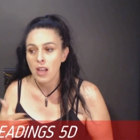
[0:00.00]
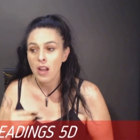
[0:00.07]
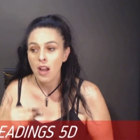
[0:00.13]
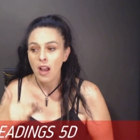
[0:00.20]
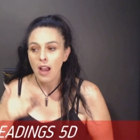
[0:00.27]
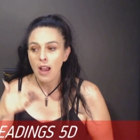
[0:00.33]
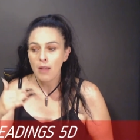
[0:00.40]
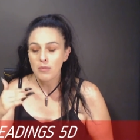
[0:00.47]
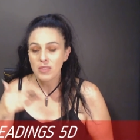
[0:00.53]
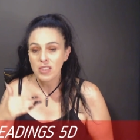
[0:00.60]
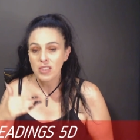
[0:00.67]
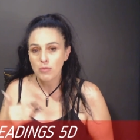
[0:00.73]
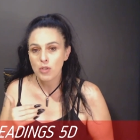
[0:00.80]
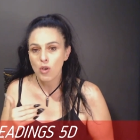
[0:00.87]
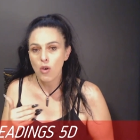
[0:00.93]
um,
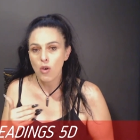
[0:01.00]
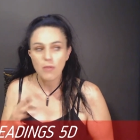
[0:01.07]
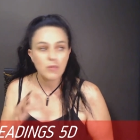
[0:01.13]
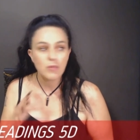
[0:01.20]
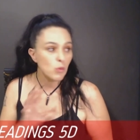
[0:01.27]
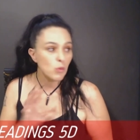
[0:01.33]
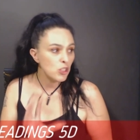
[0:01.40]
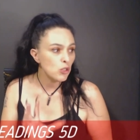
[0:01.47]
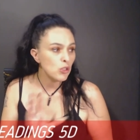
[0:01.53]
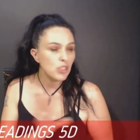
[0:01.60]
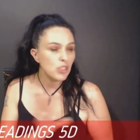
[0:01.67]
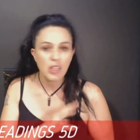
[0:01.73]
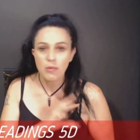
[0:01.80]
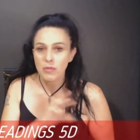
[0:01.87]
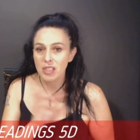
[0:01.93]
sometimes we do
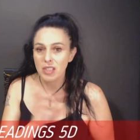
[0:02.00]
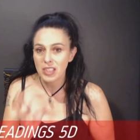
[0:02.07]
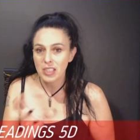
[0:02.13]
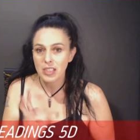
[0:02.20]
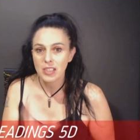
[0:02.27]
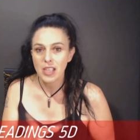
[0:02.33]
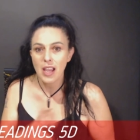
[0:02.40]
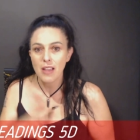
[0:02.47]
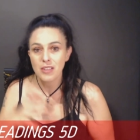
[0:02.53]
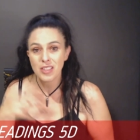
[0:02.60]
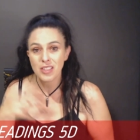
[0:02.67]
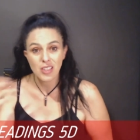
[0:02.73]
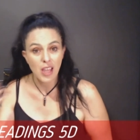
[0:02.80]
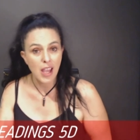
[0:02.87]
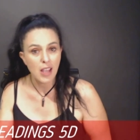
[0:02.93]
deem the sixth house as
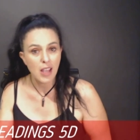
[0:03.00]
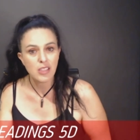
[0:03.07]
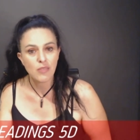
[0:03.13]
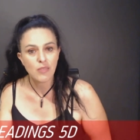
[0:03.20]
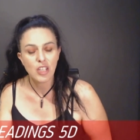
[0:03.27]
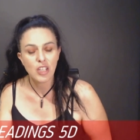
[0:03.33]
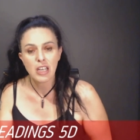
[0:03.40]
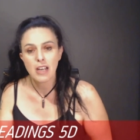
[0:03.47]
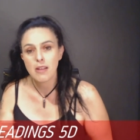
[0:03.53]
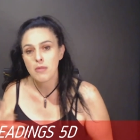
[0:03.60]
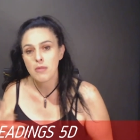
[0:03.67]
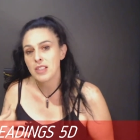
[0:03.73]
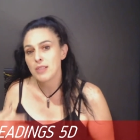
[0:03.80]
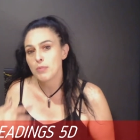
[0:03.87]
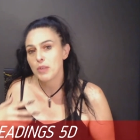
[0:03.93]
the house of hidden
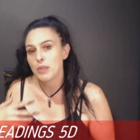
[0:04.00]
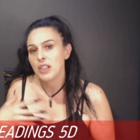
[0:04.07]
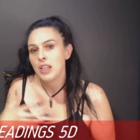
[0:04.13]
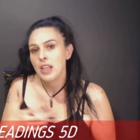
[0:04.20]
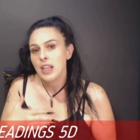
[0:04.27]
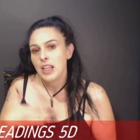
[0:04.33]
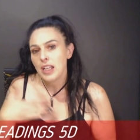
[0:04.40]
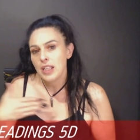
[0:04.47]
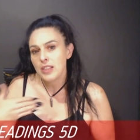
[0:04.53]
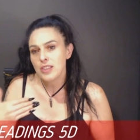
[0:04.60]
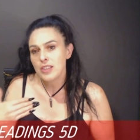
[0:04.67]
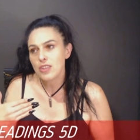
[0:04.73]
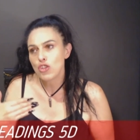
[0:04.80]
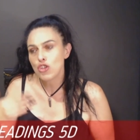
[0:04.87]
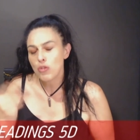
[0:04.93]
enemies, but
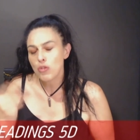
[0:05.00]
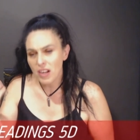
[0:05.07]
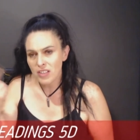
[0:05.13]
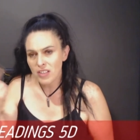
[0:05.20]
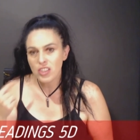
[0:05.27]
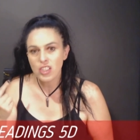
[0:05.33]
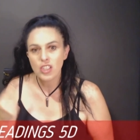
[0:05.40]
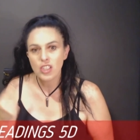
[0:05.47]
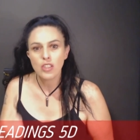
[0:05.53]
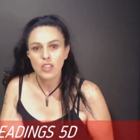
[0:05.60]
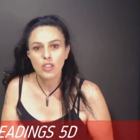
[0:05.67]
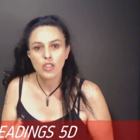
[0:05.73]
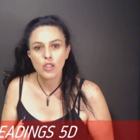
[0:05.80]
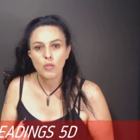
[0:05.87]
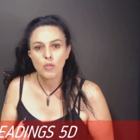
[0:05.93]
it's trusting your
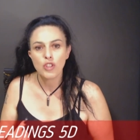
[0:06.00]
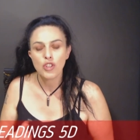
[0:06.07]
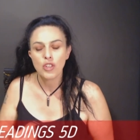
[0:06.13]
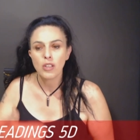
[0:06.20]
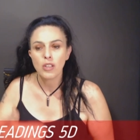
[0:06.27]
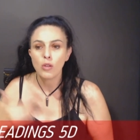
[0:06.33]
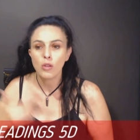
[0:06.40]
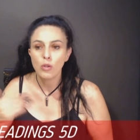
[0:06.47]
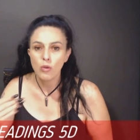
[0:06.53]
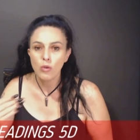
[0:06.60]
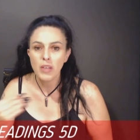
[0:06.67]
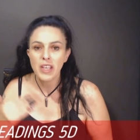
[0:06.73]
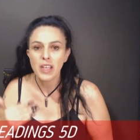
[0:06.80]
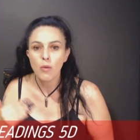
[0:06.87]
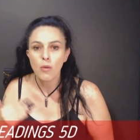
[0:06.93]
intuition,
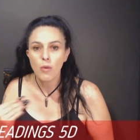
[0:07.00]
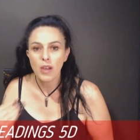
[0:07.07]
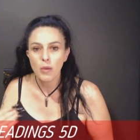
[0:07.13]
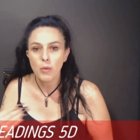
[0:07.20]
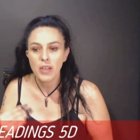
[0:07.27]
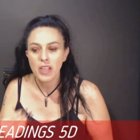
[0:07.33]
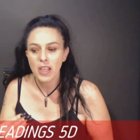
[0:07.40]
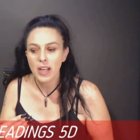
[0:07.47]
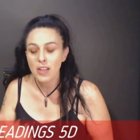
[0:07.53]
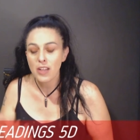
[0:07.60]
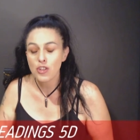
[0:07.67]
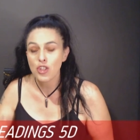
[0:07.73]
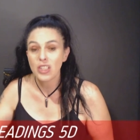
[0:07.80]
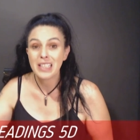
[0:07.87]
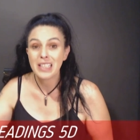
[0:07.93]
looking at where we can
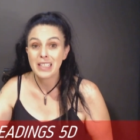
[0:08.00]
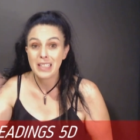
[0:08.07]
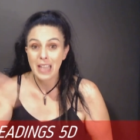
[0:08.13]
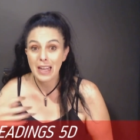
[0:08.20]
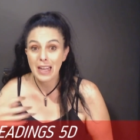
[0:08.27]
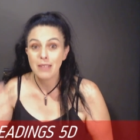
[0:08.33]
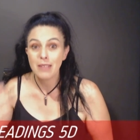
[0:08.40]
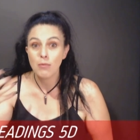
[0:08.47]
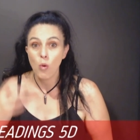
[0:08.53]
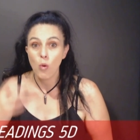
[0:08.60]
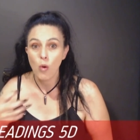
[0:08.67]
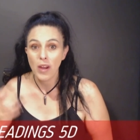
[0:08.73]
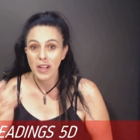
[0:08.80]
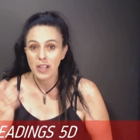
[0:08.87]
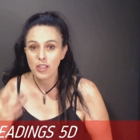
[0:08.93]
actually gain more
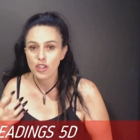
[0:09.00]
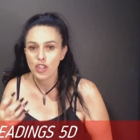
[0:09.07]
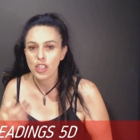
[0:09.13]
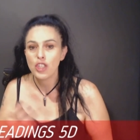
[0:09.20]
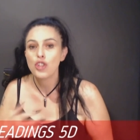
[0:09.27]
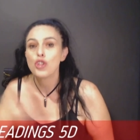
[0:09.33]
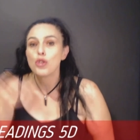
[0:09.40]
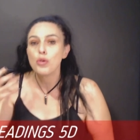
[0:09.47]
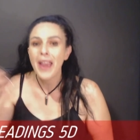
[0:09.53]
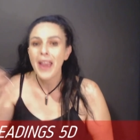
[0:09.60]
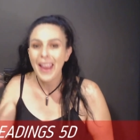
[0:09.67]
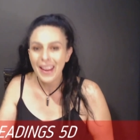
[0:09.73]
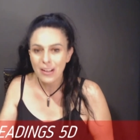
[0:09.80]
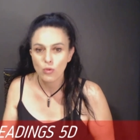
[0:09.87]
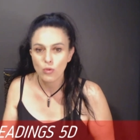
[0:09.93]
energy to
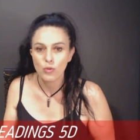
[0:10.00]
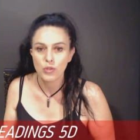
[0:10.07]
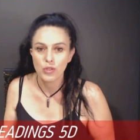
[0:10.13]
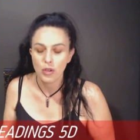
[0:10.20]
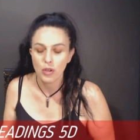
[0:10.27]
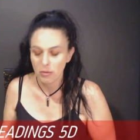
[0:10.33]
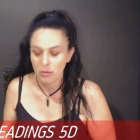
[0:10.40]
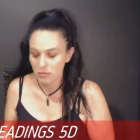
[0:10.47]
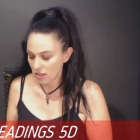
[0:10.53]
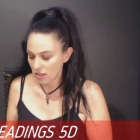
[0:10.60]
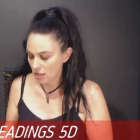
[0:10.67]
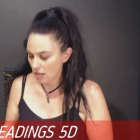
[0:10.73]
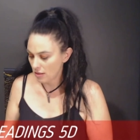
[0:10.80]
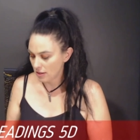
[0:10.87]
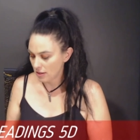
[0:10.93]
handle
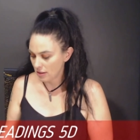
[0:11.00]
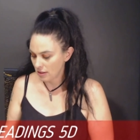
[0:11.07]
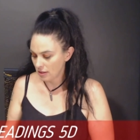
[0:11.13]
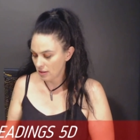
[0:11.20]
circumstances.